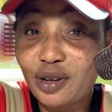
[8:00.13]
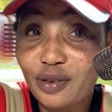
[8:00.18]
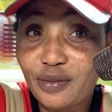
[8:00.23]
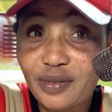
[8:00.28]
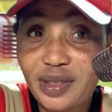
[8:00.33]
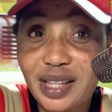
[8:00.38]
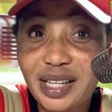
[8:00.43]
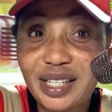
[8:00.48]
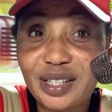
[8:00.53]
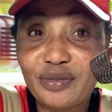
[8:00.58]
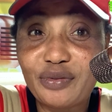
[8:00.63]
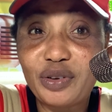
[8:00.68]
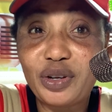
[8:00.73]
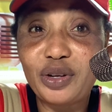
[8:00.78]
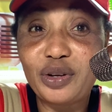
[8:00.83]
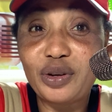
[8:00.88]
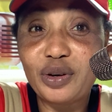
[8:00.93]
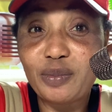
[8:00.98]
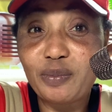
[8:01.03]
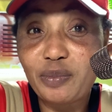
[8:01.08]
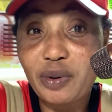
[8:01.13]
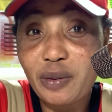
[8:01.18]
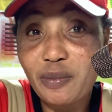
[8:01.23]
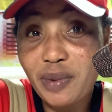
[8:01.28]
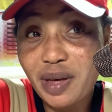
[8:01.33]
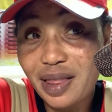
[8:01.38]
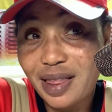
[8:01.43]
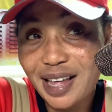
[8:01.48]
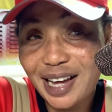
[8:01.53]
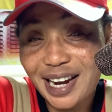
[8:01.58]
of this video.
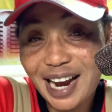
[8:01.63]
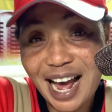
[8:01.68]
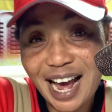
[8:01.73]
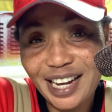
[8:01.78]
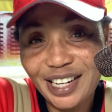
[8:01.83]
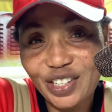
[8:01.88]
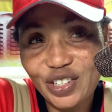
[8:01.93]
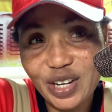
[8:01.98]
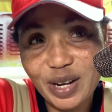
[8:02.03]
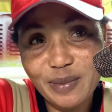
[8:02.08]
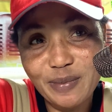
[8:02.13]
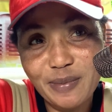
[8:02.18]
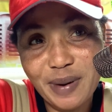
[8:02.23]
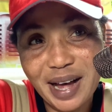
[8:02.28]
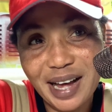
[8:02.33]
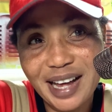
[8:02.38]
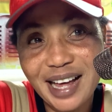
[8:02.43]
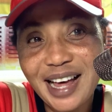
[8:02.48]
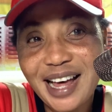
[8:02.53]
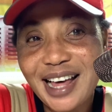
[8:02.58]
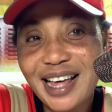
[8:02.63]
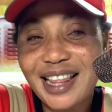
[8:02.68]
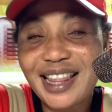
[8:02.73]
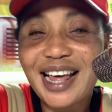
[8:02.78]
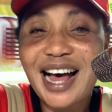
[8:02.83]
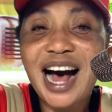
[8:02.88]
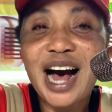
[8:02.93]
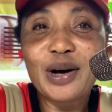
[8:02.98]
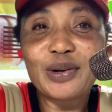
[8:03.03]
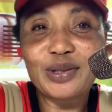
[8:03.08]
Permit that I check back the
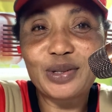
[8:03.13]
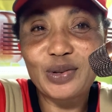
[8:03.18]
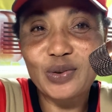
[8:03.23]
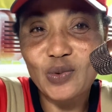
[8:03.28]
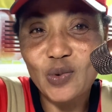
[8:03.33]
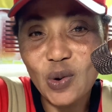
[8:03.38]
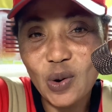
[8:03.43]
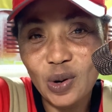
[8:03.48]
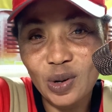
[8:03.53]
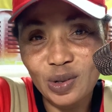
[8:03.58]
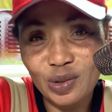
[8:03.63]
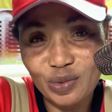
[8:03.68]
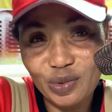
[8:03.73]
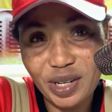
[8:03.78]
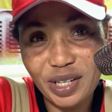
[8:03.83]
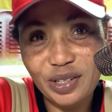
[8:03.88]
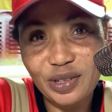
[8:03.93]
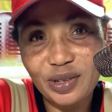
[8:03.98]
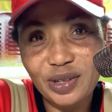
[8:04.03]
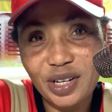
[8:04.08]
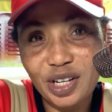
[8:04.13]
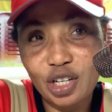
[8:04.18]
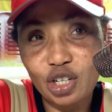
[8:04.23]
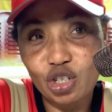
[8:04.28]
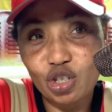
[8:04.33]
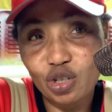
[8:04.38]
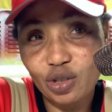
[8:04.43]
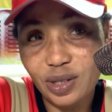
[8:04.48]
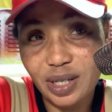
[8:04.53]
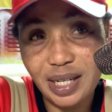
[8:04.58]
outer wall, returning
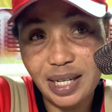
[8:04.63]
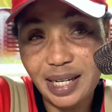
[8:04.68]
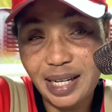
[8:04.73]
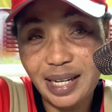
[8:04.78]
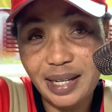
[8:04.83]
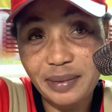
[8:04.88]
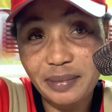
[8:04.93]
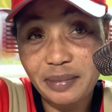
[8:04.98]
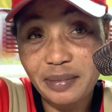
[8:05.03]
shortly.